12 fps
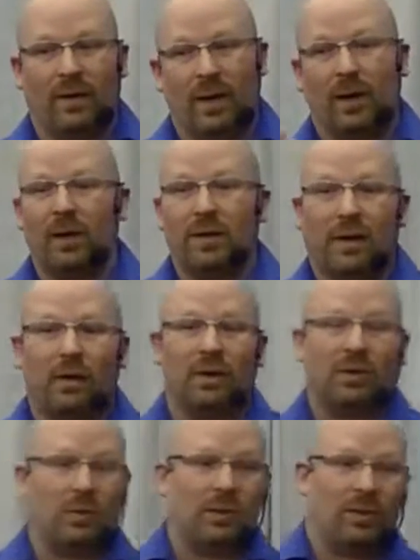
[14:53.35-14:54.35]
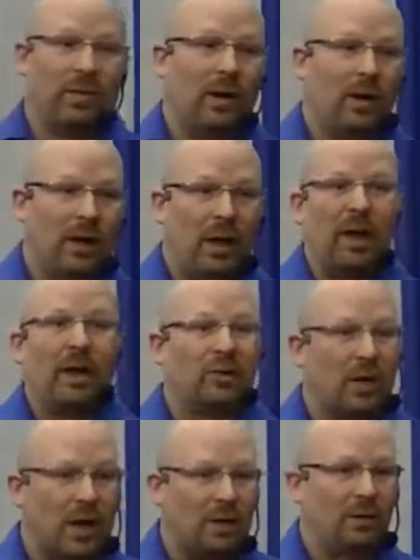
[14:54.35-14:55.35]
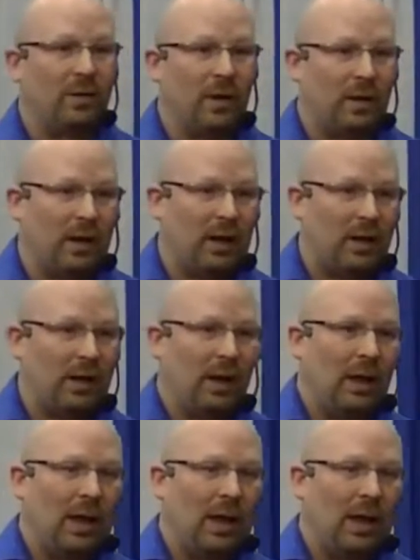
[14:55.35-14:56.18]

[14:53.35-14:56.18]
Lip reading: And I got to tell you, she was a very attractive young lady.